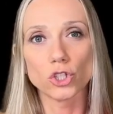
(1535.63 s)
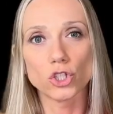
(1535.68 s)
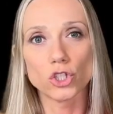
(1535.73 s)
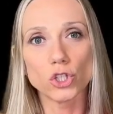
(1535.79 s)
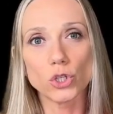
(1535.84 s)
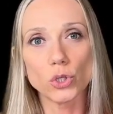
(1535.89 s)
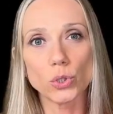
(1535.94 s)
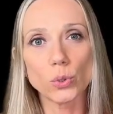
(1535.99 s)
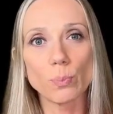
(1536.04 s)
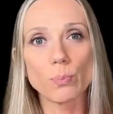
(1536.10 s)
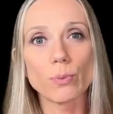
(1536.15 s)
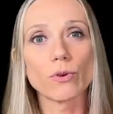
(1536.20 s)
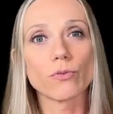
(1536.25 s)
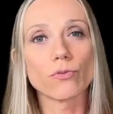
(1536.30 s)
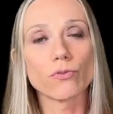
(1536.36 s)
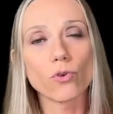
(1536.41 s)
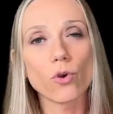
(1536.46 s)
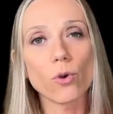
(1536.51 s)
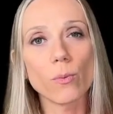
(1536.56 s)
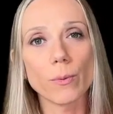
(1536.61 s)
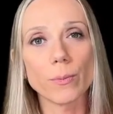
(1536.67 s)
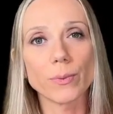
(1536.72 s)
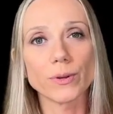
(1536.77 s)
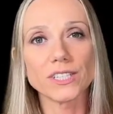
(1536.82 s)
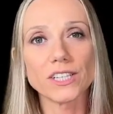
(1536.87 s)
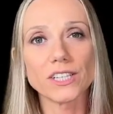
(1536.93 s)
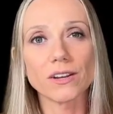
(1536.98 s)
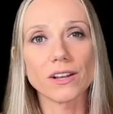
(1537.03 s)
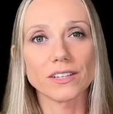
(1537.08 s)
to perform a
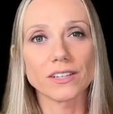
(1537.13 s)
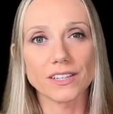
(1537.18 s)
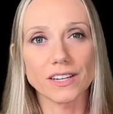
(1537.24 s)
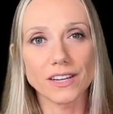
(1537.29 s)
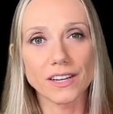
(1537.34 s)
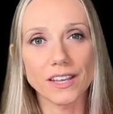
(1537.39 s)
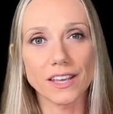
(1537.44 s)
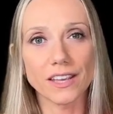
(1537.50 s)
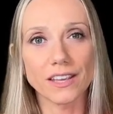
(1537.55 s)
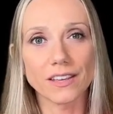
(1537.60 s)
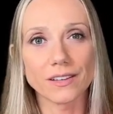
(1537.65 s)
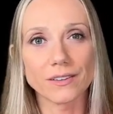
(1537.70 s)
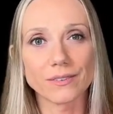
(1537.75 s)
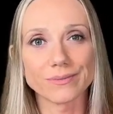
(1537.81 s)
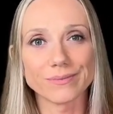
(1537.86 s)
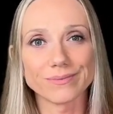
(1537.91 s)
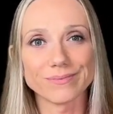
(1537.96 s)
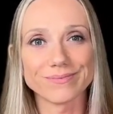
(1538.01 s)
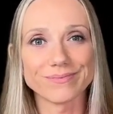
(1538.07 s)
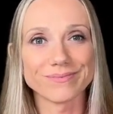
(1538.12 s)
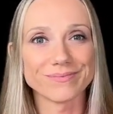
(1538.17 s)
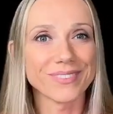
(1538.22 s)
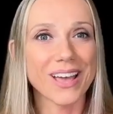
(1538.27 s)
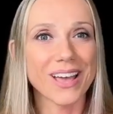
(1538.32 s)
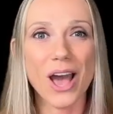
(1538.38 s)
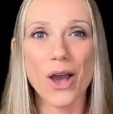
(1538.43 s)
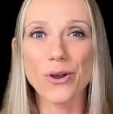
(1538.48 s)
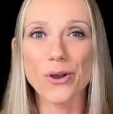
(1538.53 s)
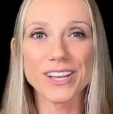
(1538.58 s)
particular technique,
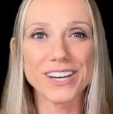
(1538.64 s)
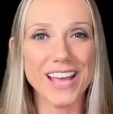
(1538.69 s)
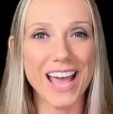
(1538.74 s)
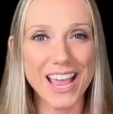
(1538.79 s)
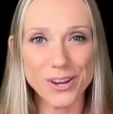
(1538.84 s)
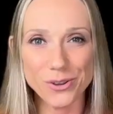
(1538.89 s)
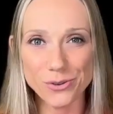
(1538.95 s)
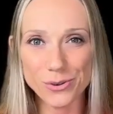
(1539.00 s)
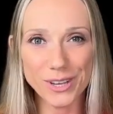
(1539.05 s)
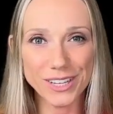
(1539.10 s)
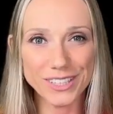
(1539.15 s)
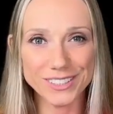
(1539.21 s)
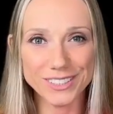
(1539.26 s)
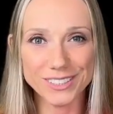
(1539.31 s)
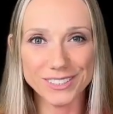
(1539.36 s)
how can I do it?